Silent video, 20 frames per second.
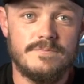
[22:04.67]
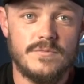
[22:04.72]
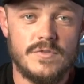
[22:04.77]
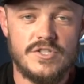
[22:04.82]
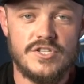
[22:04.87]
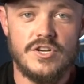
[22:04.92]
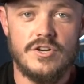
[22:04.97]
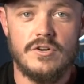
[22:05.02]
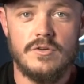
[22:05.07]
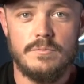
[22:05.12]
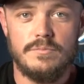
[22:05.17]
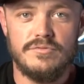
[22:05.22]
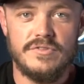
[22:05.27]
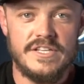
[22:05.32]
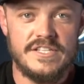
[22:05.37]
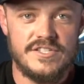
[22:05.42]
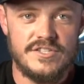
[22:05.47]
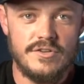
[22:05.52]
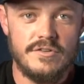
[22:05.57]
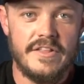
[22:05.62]
So
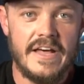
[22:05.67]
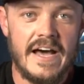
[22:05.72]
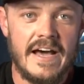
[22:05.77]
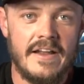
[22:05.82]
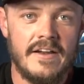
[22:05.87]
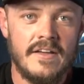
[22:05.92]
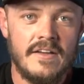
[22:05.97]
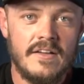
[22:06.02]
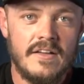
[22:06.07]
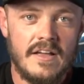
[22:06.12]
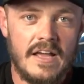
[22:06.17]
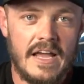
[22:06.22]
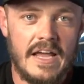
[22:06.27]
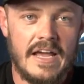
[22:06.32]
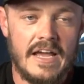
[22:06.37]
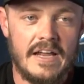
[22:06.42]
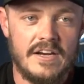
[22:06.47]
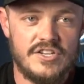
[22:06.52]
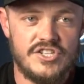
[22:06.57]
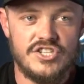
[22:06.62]
please do that
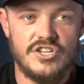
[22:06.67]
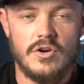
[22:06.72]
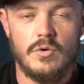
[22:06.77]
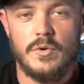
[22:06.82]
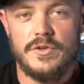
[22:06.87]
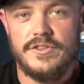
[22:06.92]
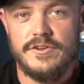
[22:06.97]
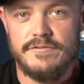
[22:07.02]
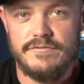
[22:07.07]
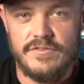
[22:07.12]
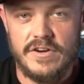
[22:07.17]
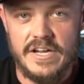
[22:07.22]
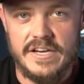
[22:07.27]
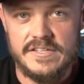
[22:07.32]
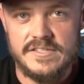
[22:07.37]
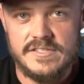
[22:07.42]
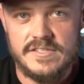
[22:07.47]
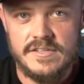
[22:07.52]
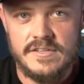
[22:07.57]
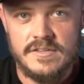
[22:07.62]
and share it with your
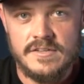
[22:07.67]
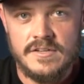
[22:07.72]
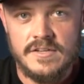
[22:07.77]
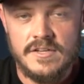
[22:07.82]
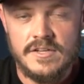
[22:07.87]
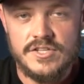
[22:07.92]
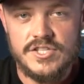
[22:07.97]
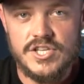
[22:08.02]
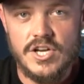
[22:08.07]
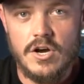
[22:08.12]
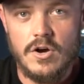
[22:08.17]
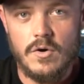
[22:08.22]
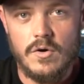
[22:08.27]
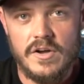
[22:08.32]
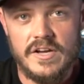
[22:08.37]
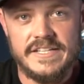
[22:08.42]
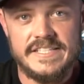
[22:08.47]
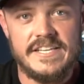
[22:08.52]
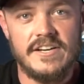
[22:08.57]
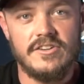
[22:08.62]
friends. So
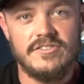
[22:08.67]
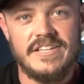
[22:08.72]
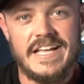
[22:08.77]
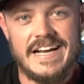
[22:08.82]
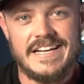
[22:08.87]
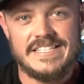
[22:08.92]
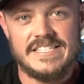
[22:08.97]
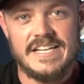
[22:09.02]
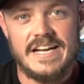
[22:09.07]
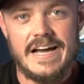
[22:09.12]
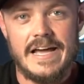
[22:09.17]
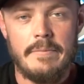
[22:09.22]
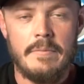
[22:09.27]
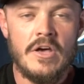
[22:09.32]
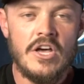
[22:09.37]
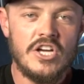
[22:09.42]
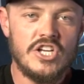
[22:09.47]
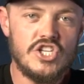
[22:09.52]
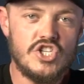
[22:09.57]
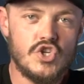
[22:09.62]
until next time,
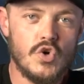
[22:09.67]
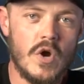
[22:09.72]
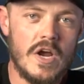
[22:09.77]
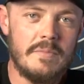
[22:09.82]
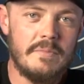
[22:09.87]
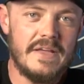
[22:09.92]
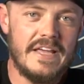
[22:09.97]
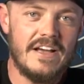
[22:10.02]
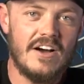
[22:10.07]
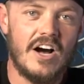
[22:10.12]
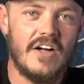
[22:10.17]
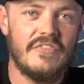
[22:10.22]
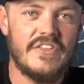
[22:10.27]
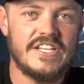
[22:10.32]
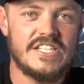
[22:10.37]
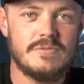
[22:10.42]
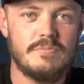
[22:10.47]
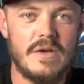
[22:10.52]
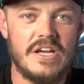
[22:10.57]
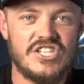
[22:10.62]
join me on
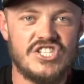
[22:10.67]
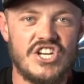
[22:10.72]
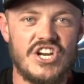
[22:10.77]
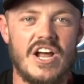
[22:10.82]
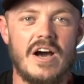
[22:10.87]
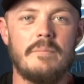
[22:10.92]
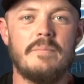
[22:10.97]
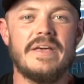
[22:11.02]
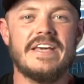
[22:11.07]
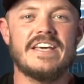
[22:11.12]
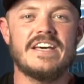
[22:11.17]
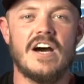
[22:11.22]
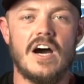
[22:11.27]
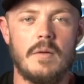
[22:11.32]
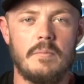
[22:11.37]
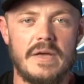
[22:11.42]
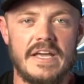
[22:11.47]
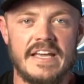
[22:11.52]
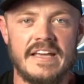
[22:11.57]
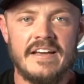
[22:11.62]
this mission of
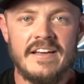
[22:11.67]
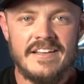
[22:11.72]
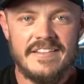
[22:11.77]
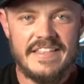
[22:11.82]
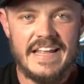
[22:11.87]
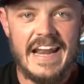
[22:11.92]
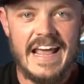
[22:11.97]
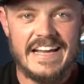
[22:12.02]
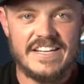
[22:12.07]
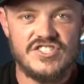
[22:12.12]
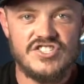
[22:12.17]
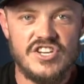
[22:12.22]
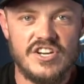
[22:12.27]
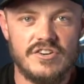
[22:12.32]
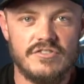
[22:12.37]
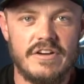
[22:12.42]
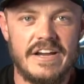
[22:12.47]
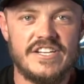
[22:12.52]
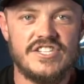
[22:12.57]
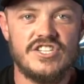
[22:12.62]
becoming the next
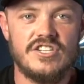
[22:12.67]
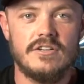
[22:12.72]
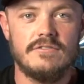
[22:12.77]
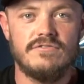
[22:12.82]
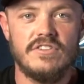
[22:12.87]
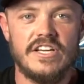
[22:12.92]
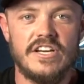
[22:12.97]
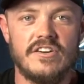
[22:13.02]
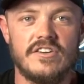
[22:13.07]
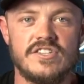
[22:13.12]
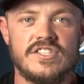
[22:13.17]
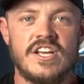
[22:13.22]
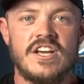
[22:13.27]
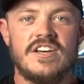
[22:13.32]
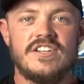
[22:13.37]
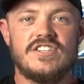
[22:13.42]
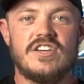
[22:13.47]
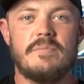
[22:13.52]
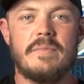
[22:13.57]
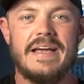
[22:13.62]
generation of leaders
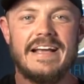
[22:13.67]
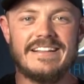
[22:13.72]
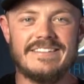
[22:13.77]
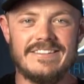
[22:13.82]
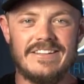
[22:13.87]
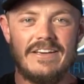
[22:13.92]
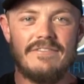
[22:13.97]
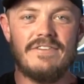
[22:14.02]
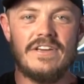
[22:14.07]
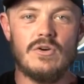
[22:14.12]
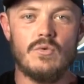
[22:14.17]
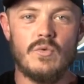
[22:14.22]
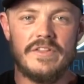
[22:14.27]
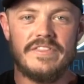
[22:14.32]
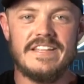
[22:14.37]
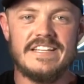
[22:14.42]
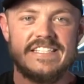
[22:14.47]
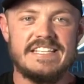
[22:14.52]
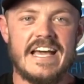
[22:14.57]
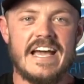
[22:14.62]
to make living
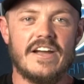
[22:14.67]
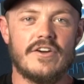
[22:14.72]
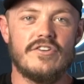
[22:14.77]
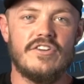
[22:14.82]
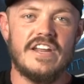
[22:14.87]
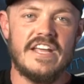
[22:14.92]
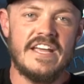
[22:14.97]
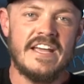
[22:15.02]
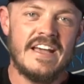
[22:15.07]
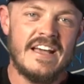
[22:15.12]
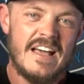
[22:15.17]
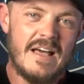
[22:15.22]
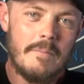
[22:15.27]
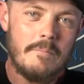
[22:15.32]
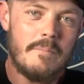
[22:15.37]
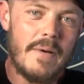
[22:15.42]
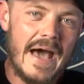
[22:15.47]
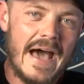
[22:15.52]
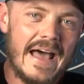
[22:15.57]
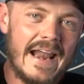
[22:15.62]
with integrity
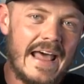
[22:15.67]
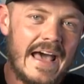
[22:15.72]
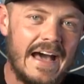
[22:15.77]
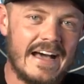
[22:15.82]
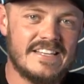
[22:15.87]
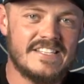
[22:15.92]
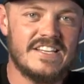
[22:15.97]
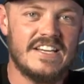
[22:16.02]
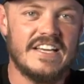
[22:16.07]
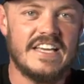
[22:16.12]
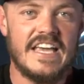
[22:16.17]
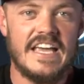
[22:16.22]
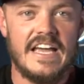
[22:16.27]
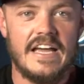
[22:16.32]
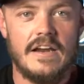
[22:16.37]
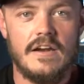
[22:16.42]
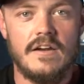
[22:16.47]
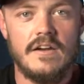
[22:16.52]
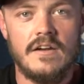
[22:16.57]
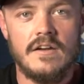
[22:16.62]
badass
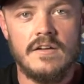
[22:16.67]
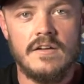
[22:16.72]
again.